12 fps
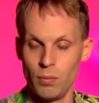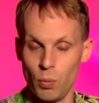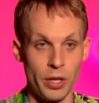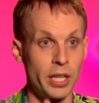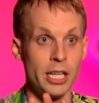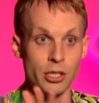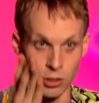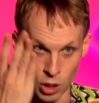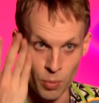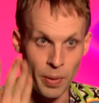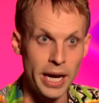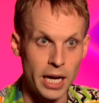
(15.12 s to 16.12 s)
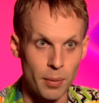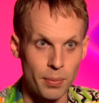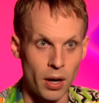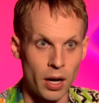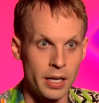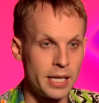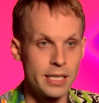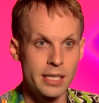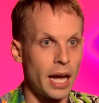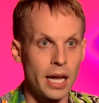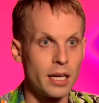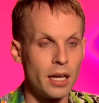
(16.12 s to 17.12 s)
with his no makeup on, he's
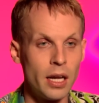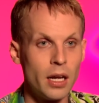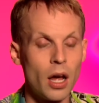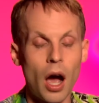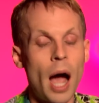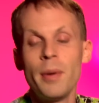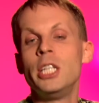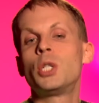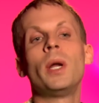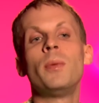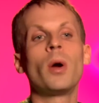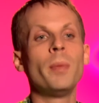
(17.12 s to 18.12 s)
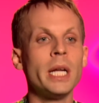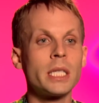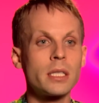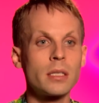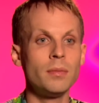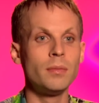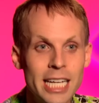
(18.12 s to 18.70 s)
got, I need twenty more minutes.